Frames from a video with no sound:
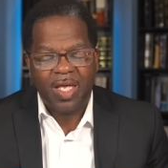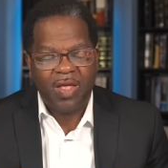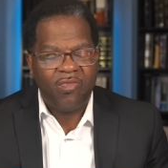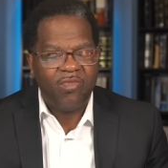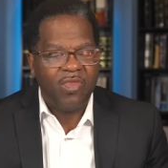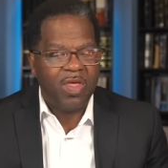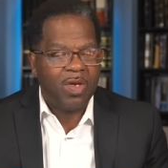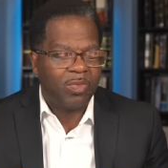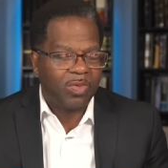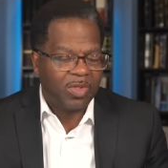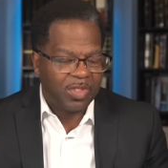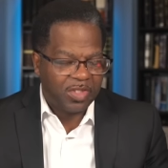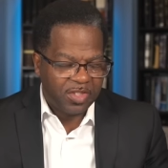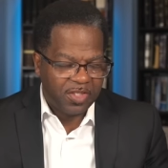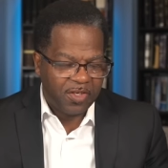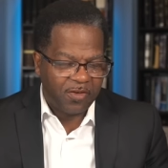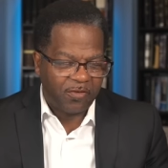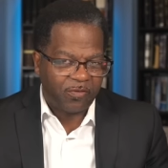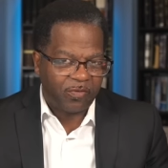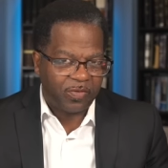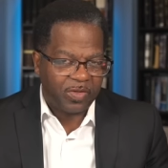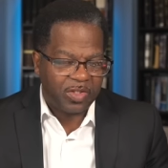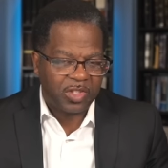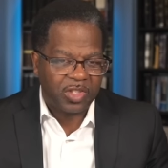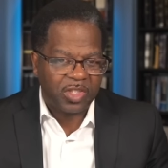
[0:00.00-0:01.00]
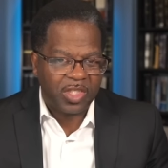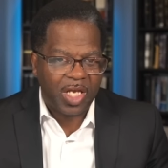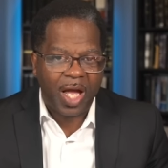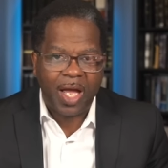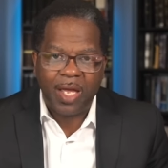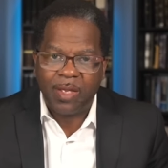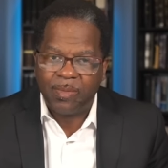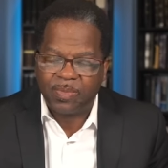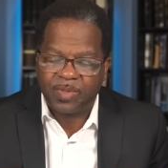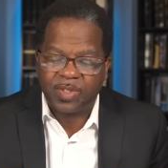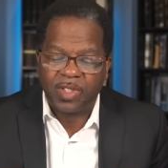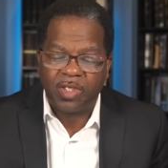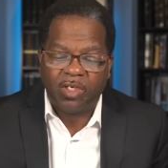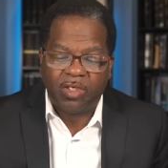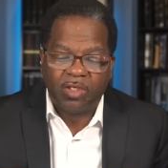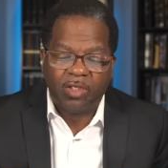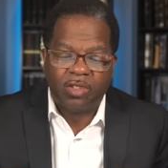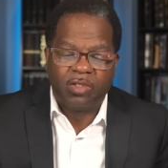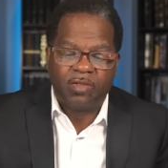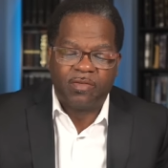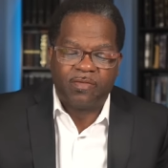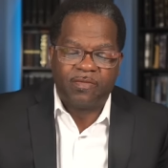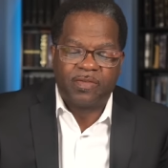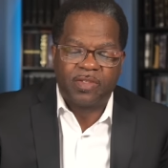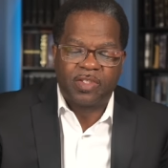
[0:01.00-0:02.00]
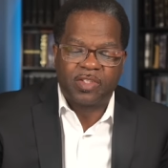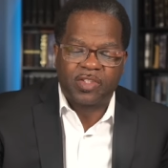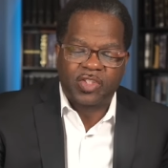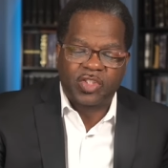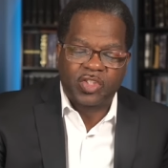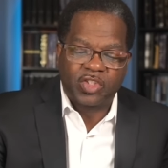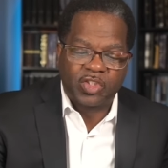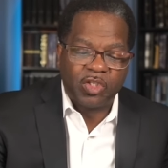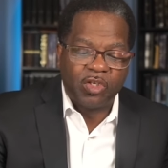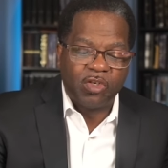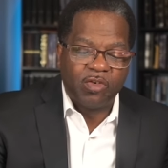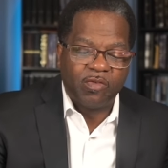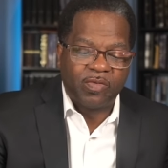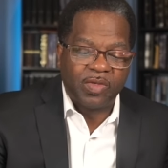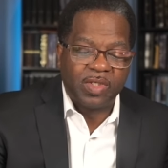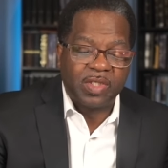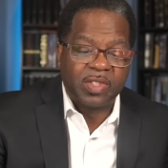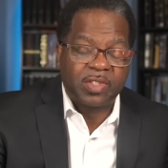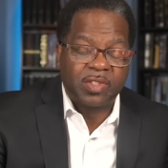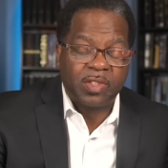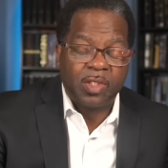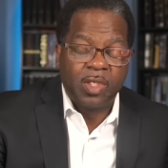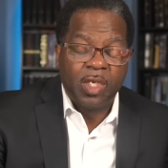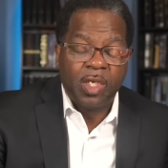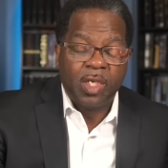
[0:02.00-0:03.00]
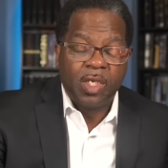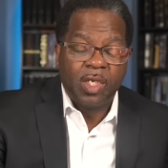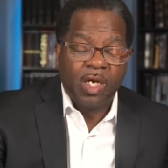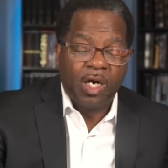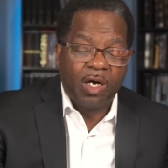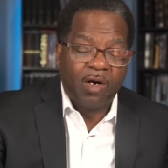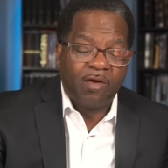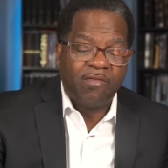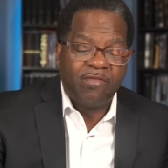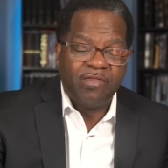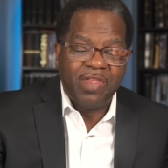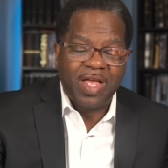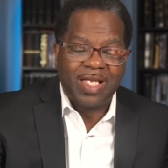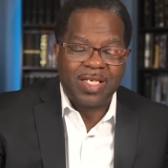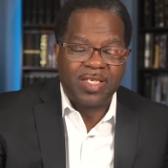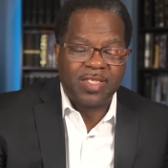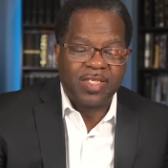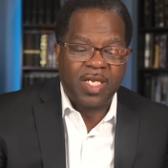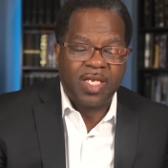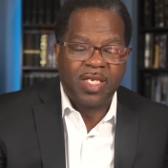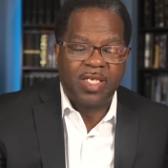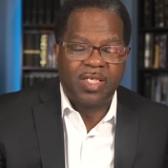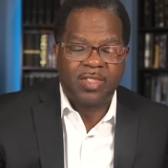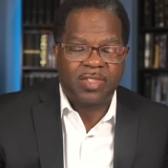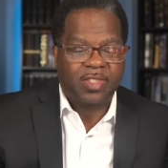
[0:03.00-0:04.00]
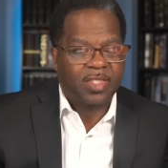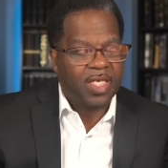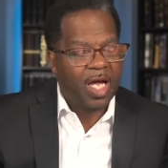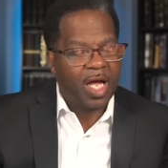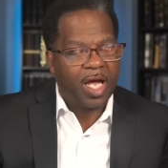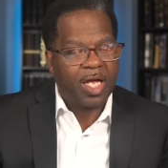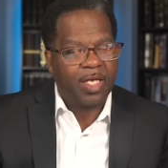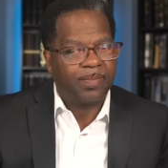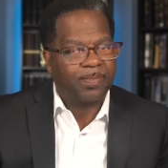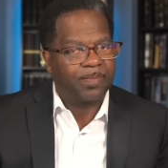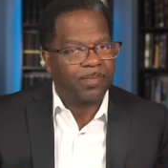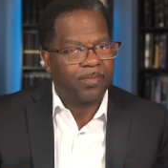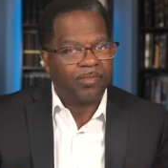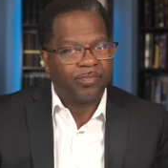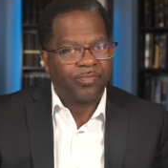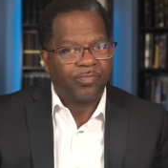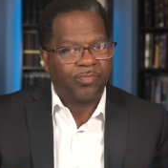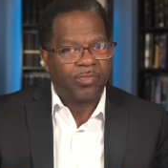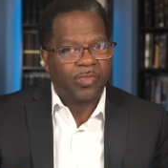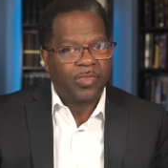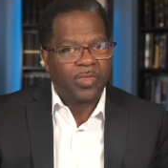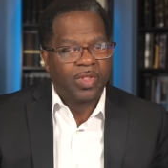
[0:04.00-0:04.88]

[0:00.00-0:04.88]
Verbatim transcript: And there were different types of servants of that day and time.